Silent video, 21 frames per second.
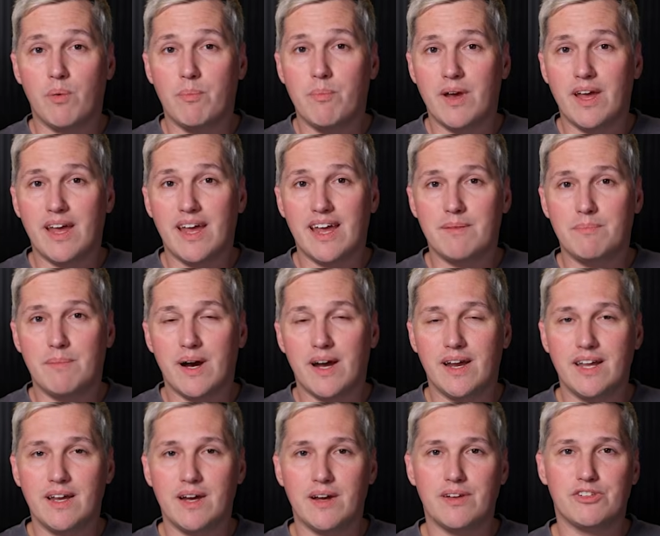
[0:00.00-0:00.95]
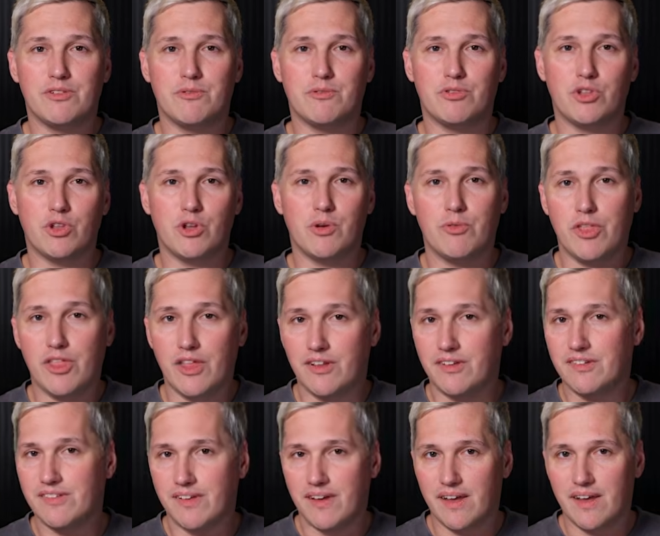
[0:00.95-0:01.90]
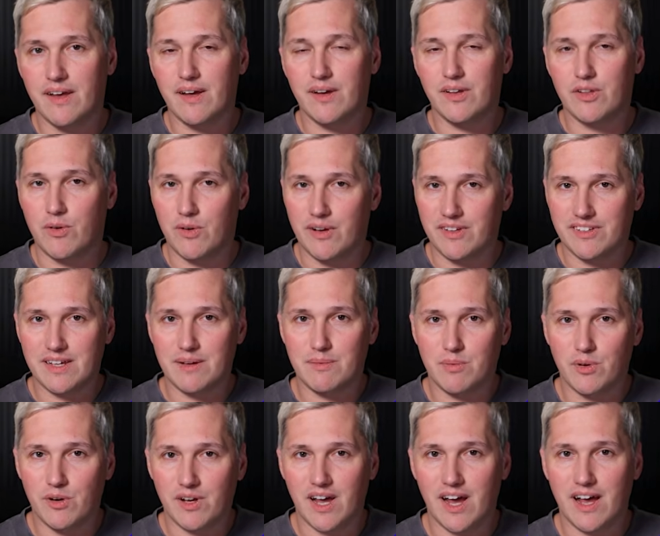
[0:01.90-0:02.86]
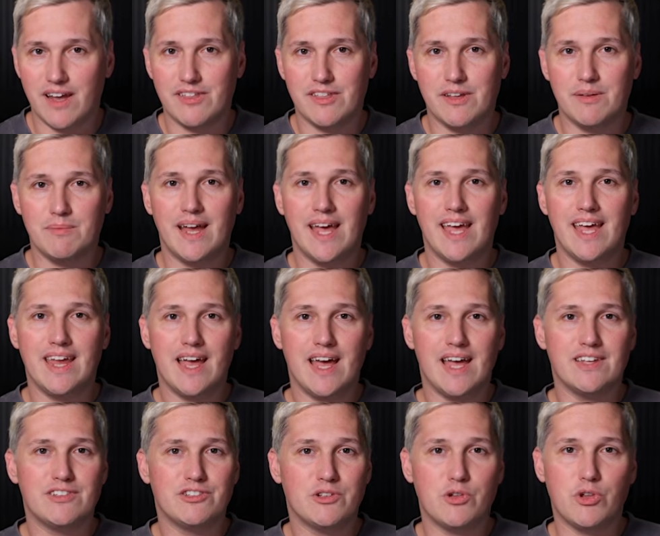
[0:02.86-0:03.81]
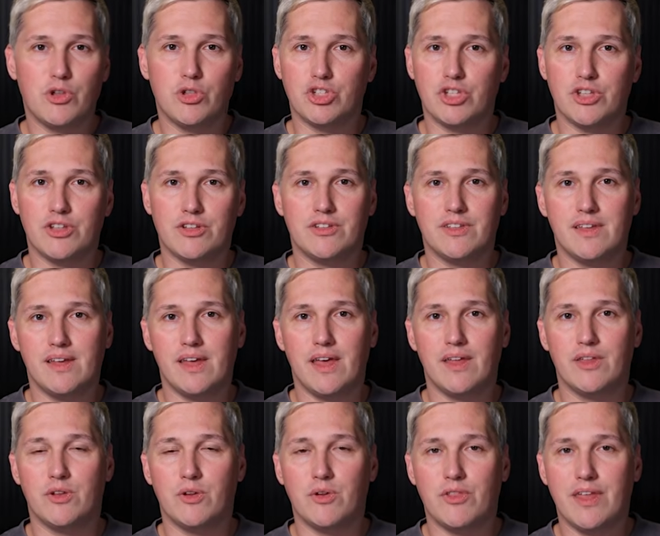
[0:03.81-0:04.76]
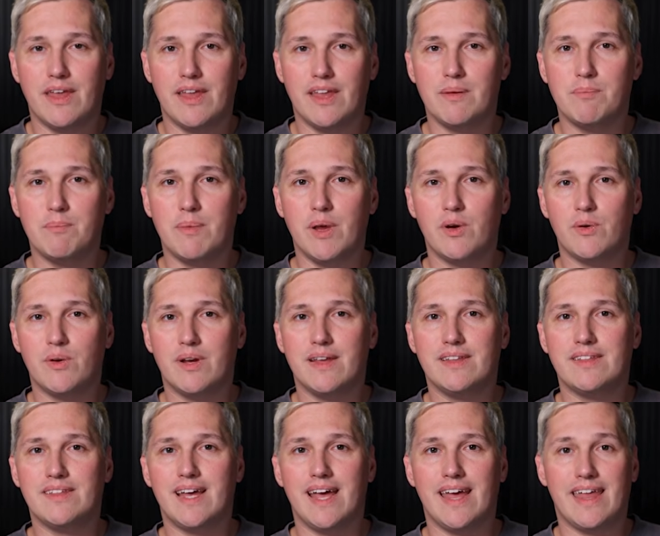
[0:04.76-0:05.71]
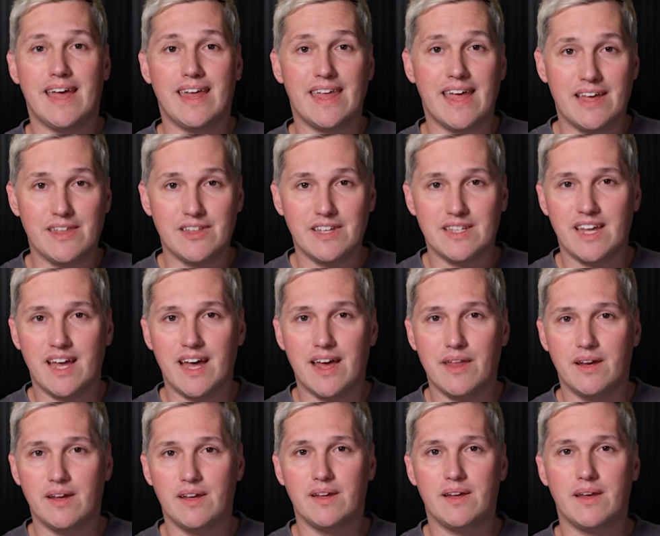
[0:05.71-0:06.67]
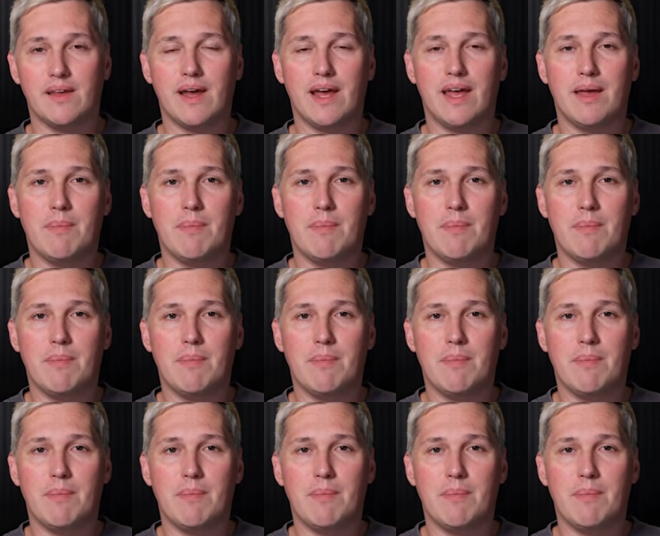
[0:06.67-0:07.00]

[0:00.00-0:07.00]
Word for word: bleeding money on subscriptions, you assemble custom AI solutions using components that connect together like